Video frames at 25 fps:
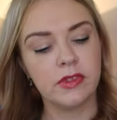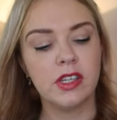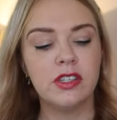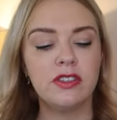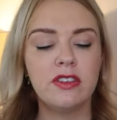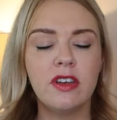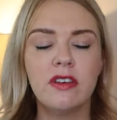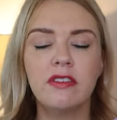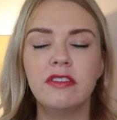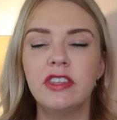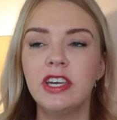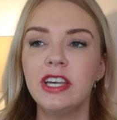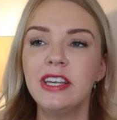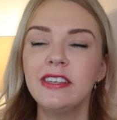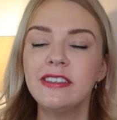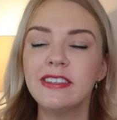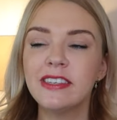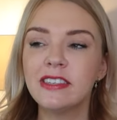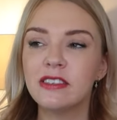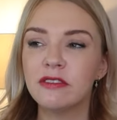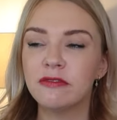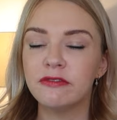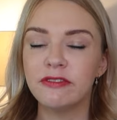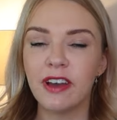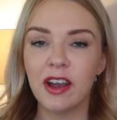So this
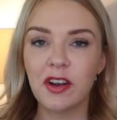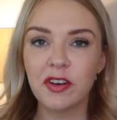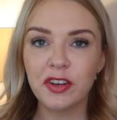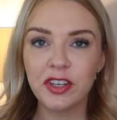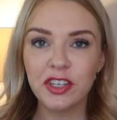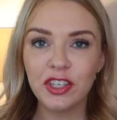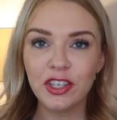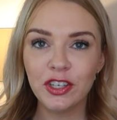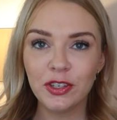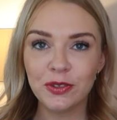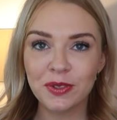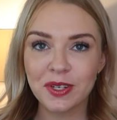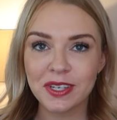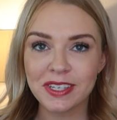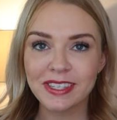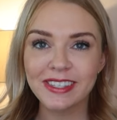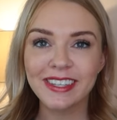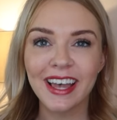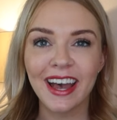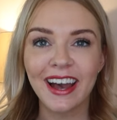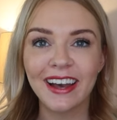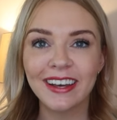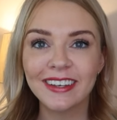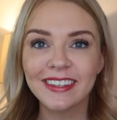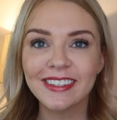is a very
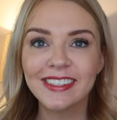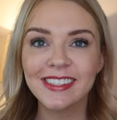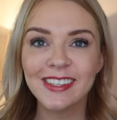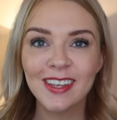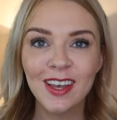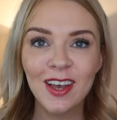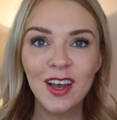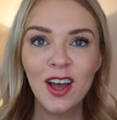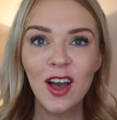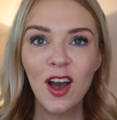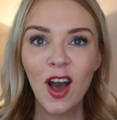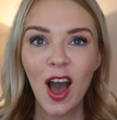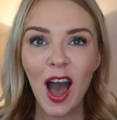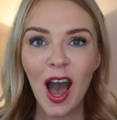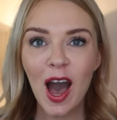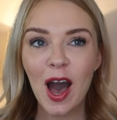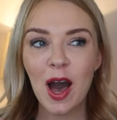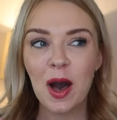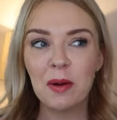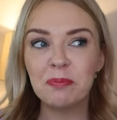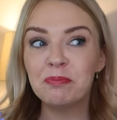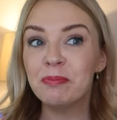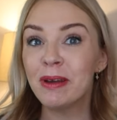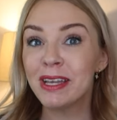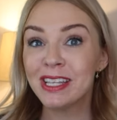unisex
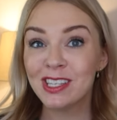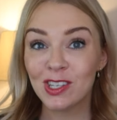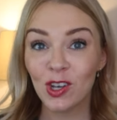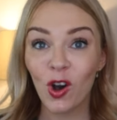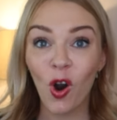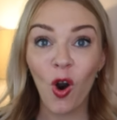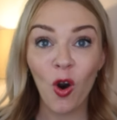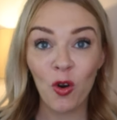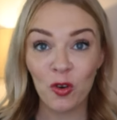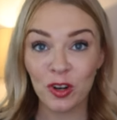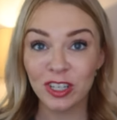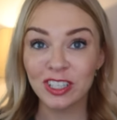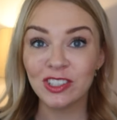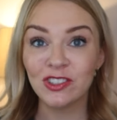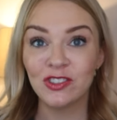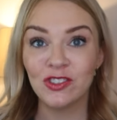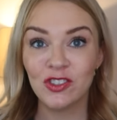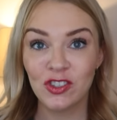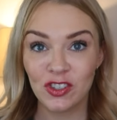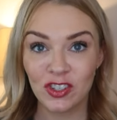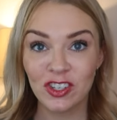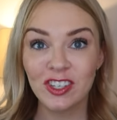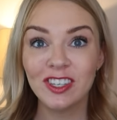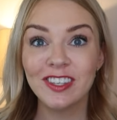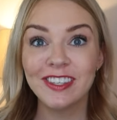bitter orange
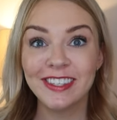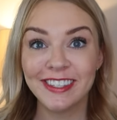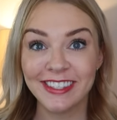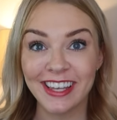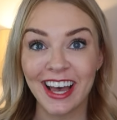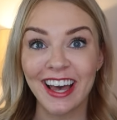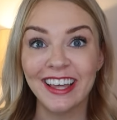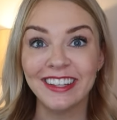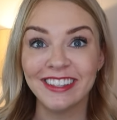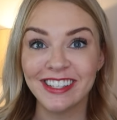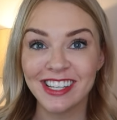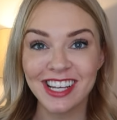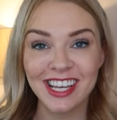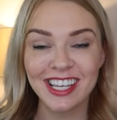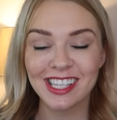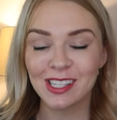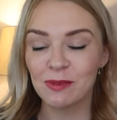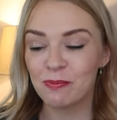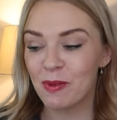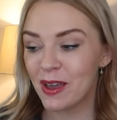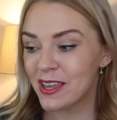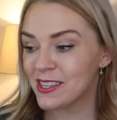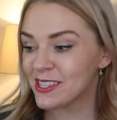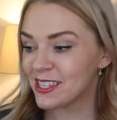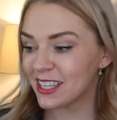scent. It's
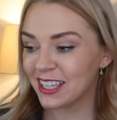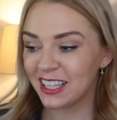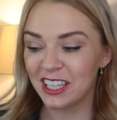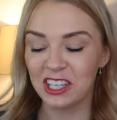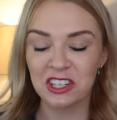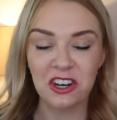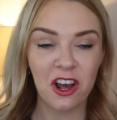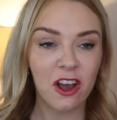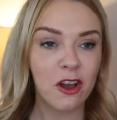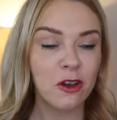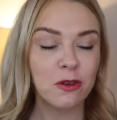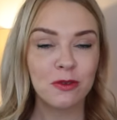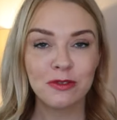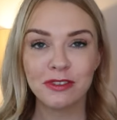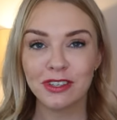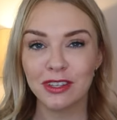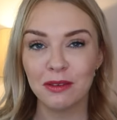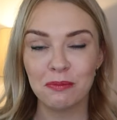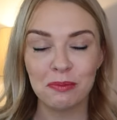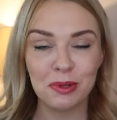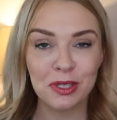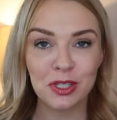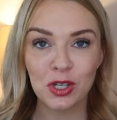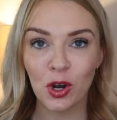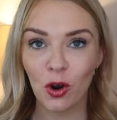basically an ode to the
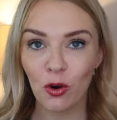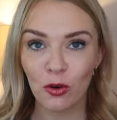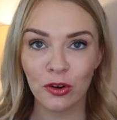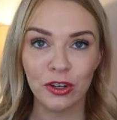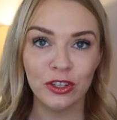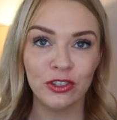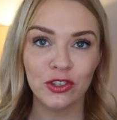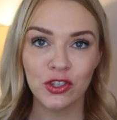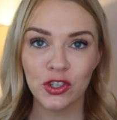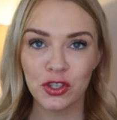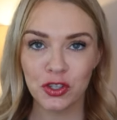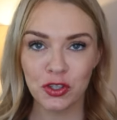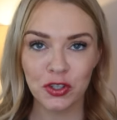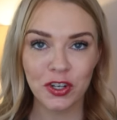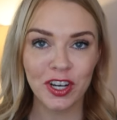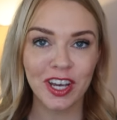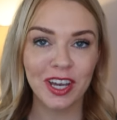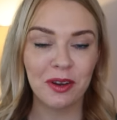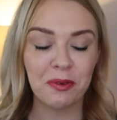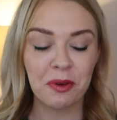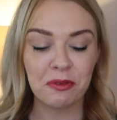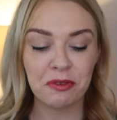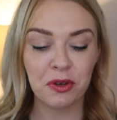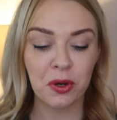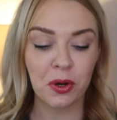bitter orange
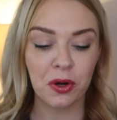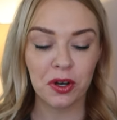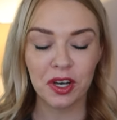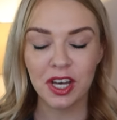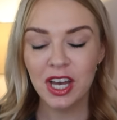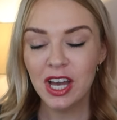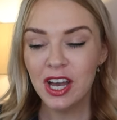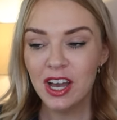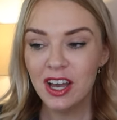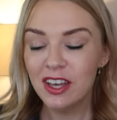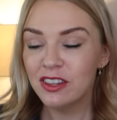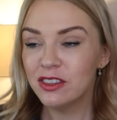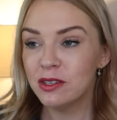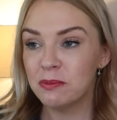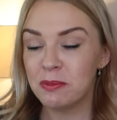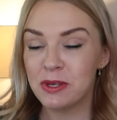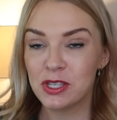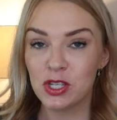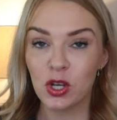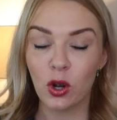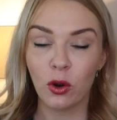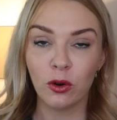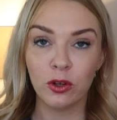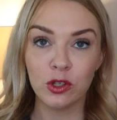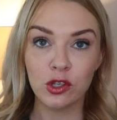tree. We've got the
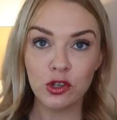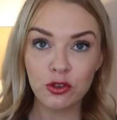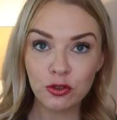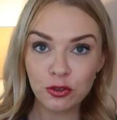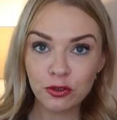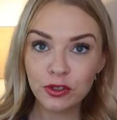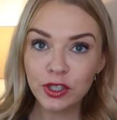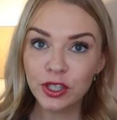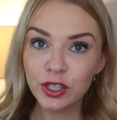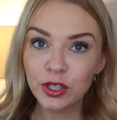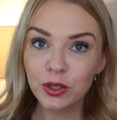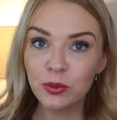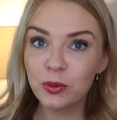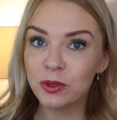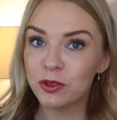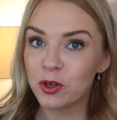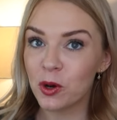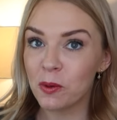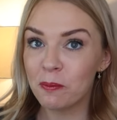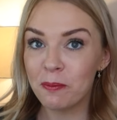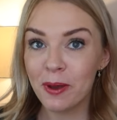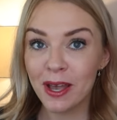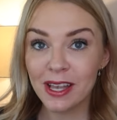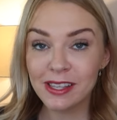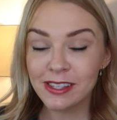bitter orange fruit, we've
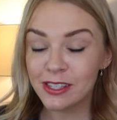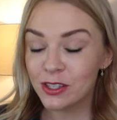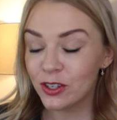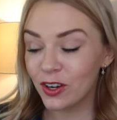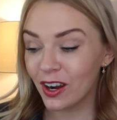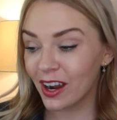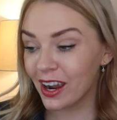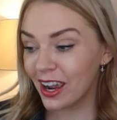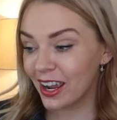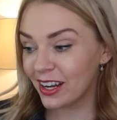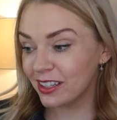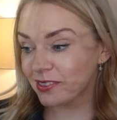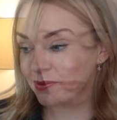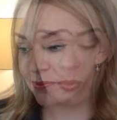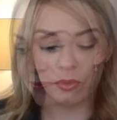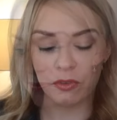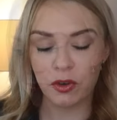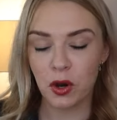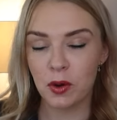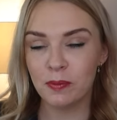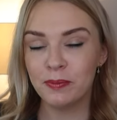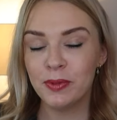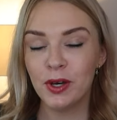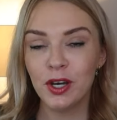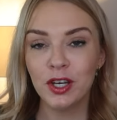got petitgrain, we've
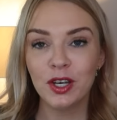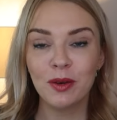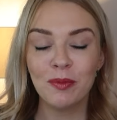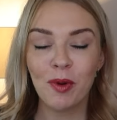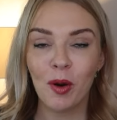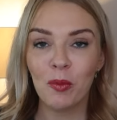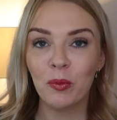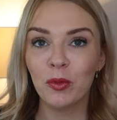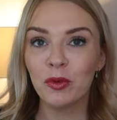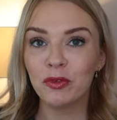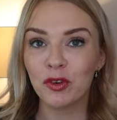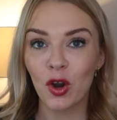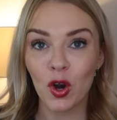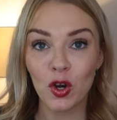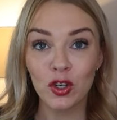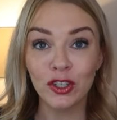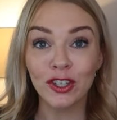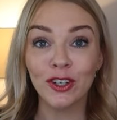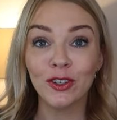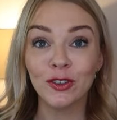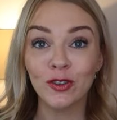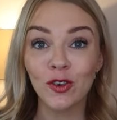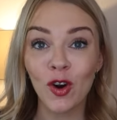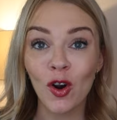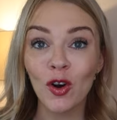got bergamot, we've got
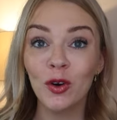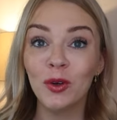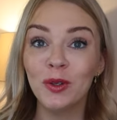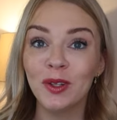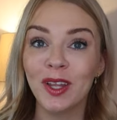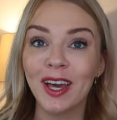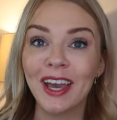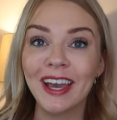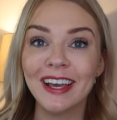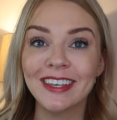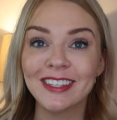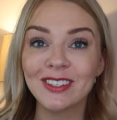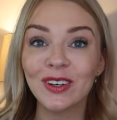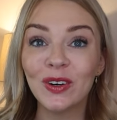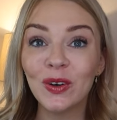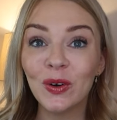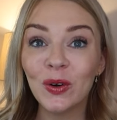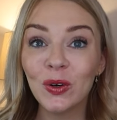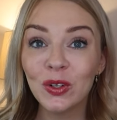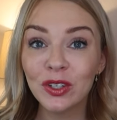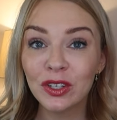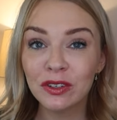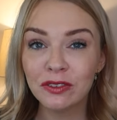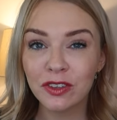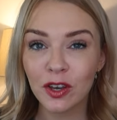neroli. It's
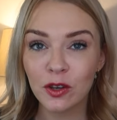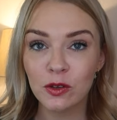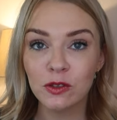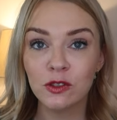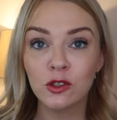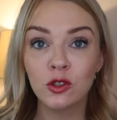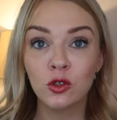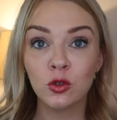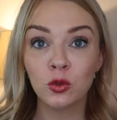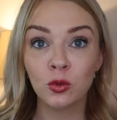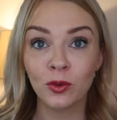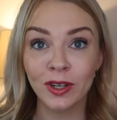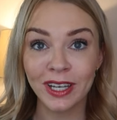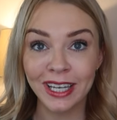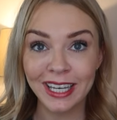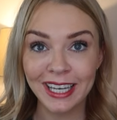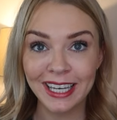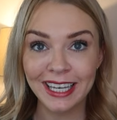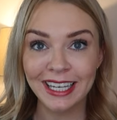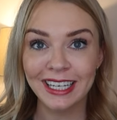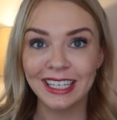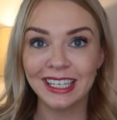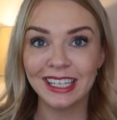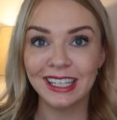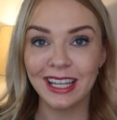all of those
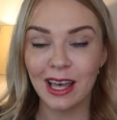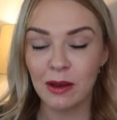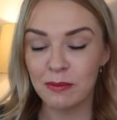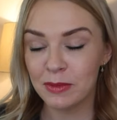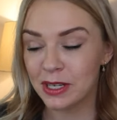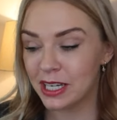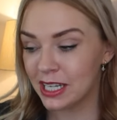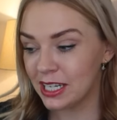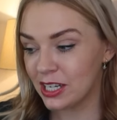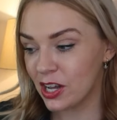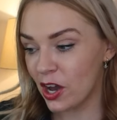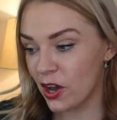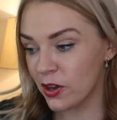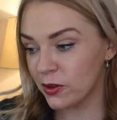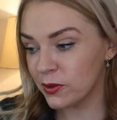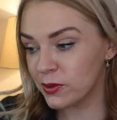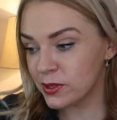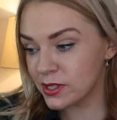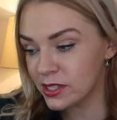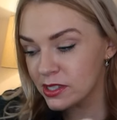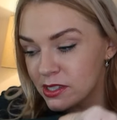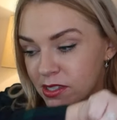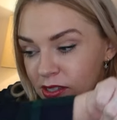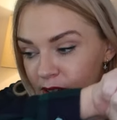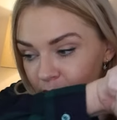green lemony
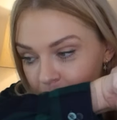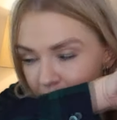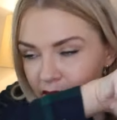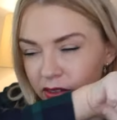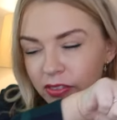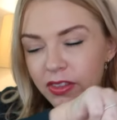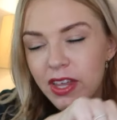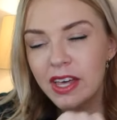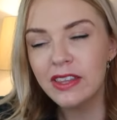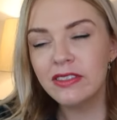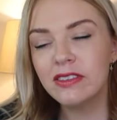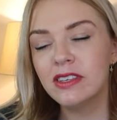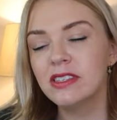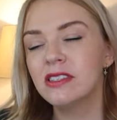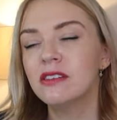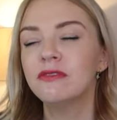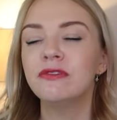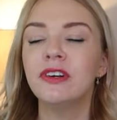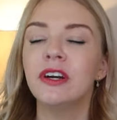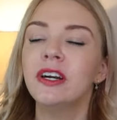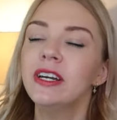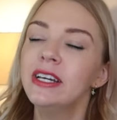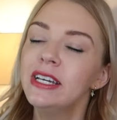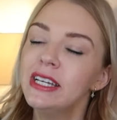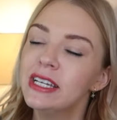notes. And then there's a
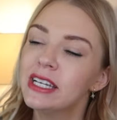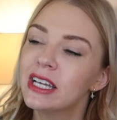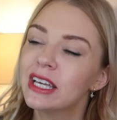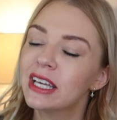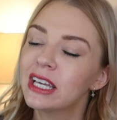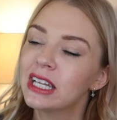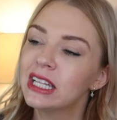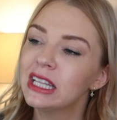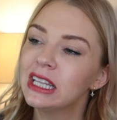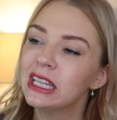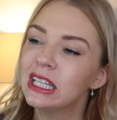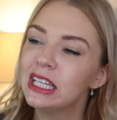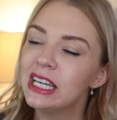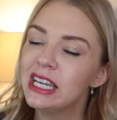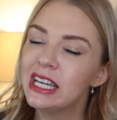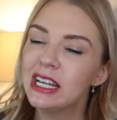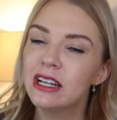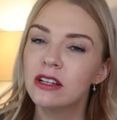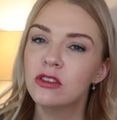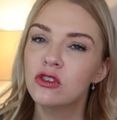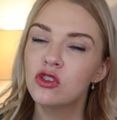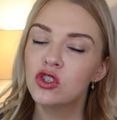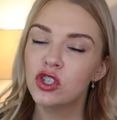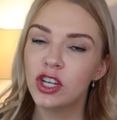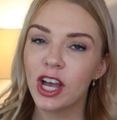very
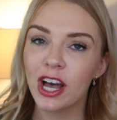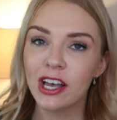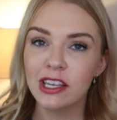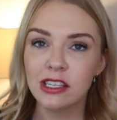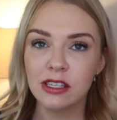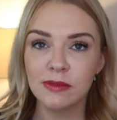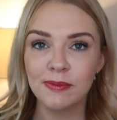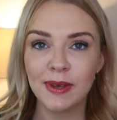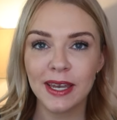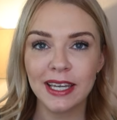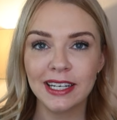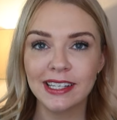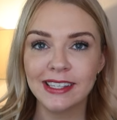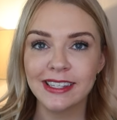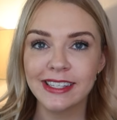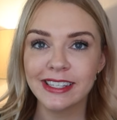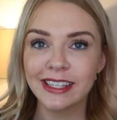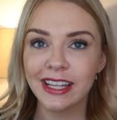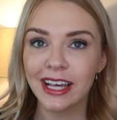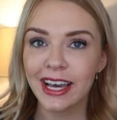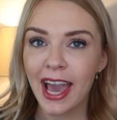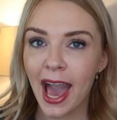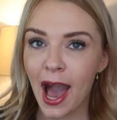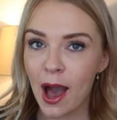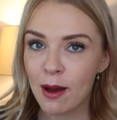clean jasmine and
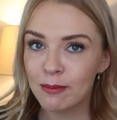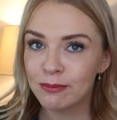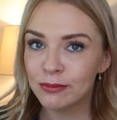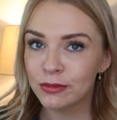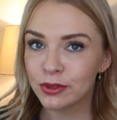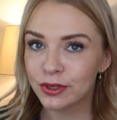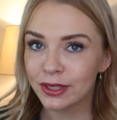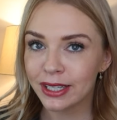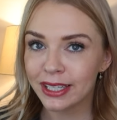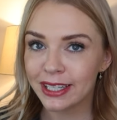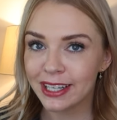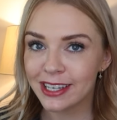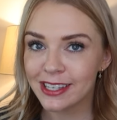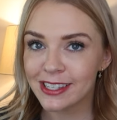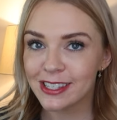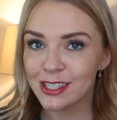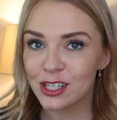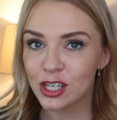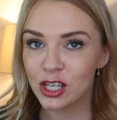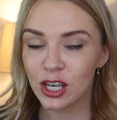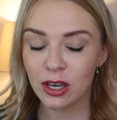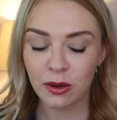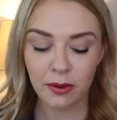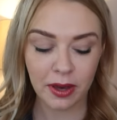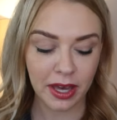slight amberiness
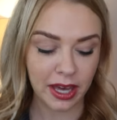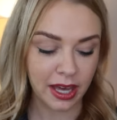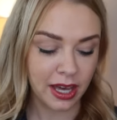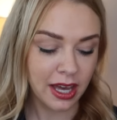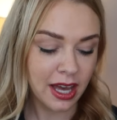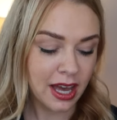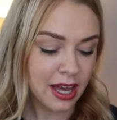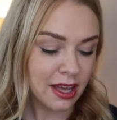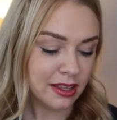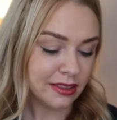to it.